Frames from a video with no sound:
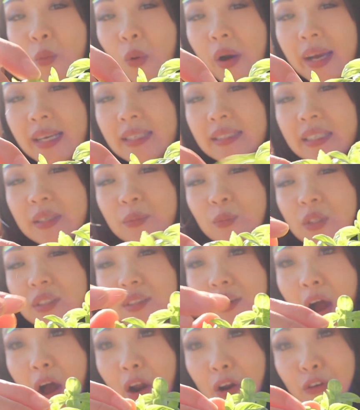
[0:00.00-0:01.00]
what I did
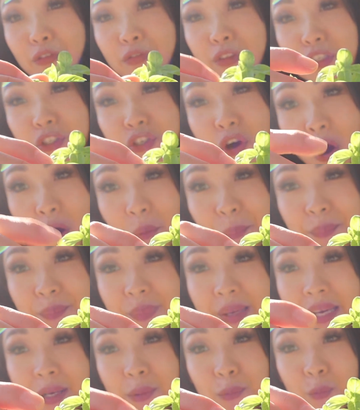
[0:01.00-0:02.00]
was cut off the top
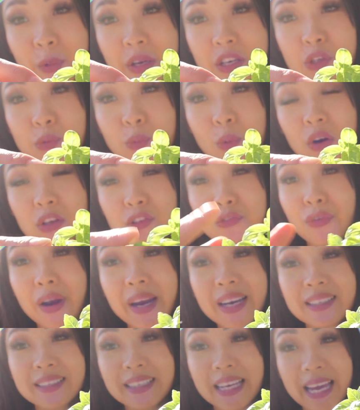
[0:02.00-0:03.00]
bit, which was
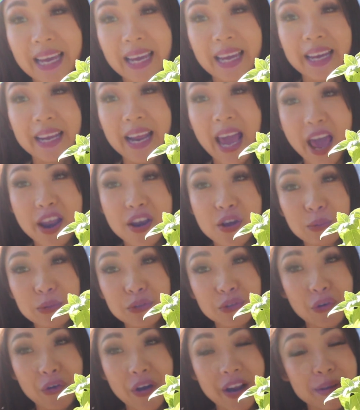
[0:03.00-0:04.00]
ready to eat, and it
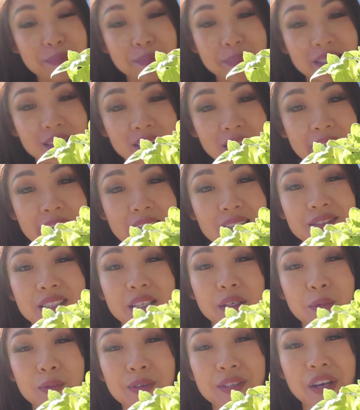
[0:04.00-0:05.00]
was already big leaves
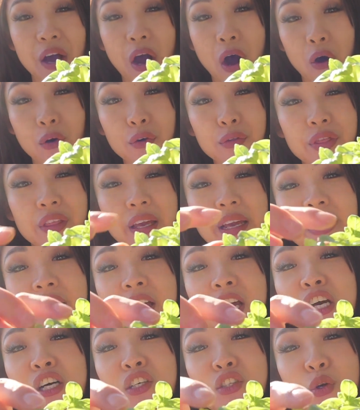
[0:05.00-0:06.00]
and it was healthy.
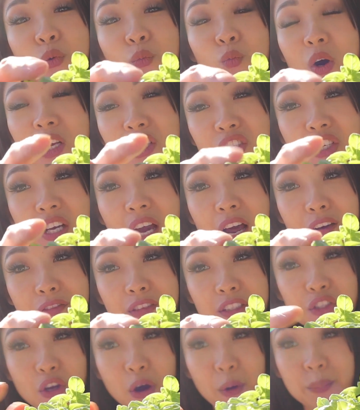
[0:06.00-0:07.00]
So once you cut off
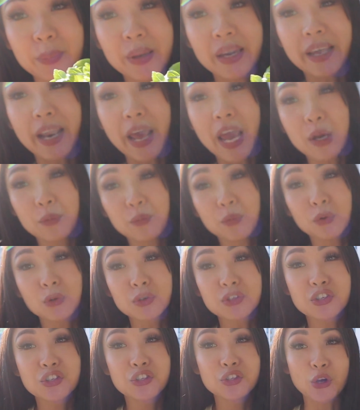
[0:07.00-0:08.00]
the top bit, it
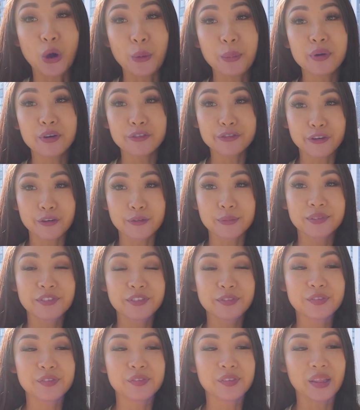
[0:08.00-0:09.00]
will stop it from
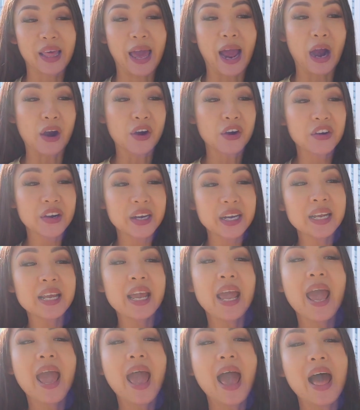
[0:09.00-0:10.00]
flowering,
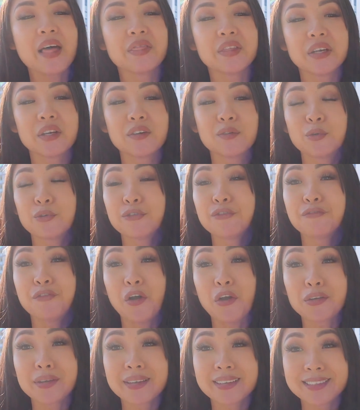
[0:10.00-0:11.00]
and then it will
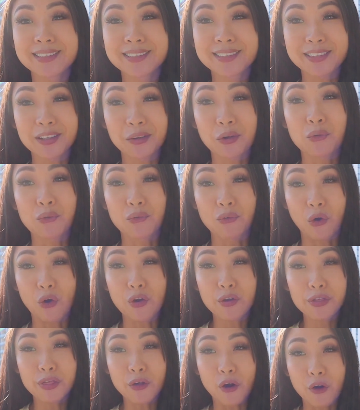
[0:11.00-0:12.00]
focus the
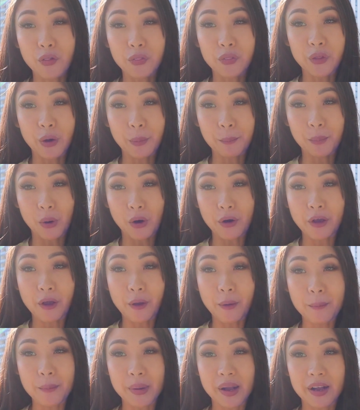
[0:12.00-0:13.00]
growth on the
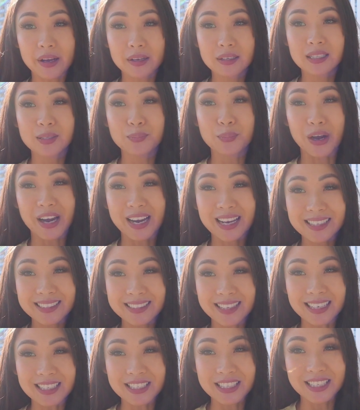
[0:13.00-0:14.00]
bottom spreading
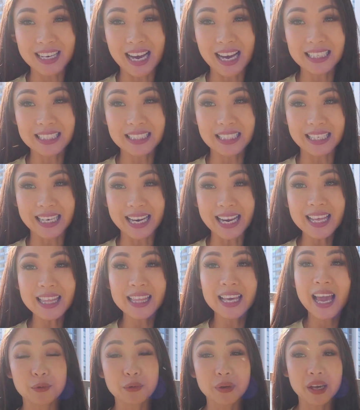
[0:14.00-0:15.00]
section underneath.
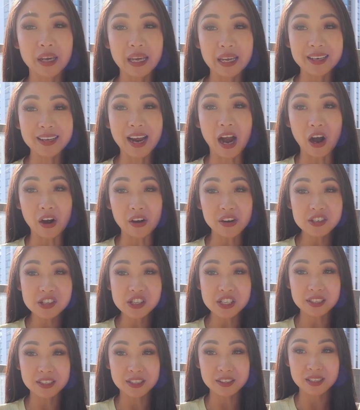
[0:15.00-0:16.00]
It will
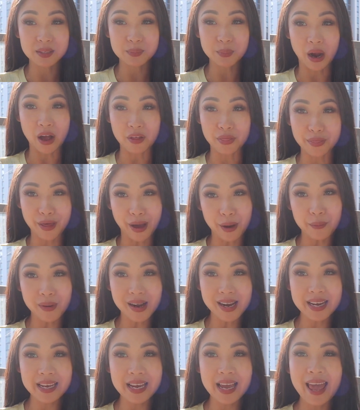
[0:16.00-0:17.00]
encourage it to sprout that
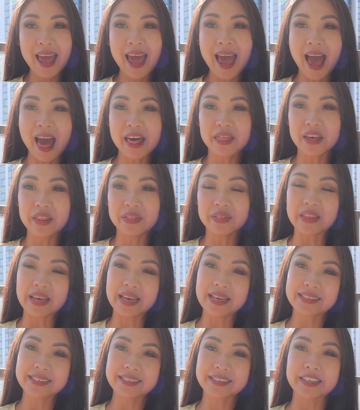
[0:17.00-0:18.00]
way, and then
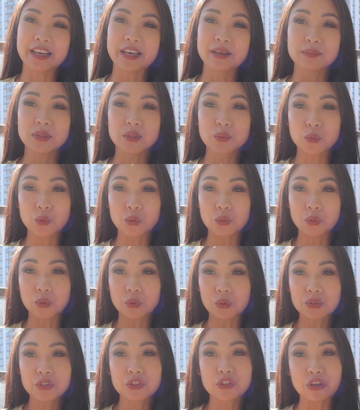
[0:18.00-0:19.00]
these stems
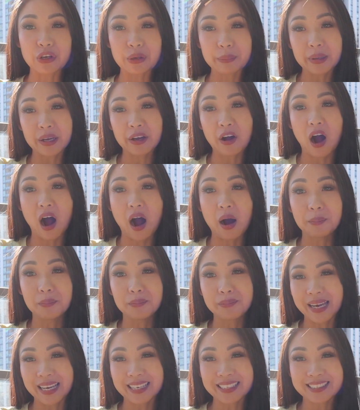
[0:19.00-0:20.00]
will soon
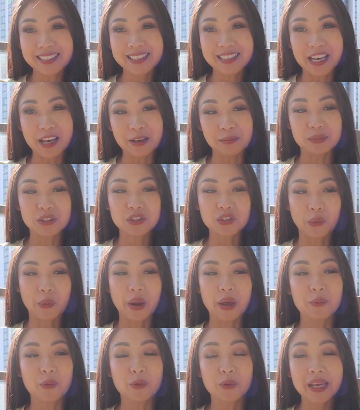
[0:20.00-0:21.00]
become main stems, so
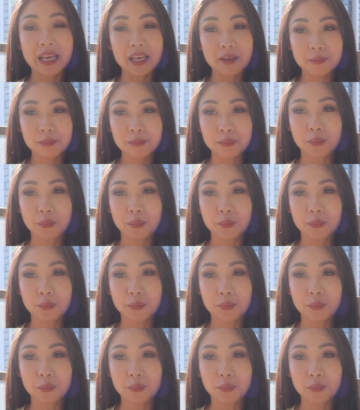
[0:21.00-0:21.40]
it will keep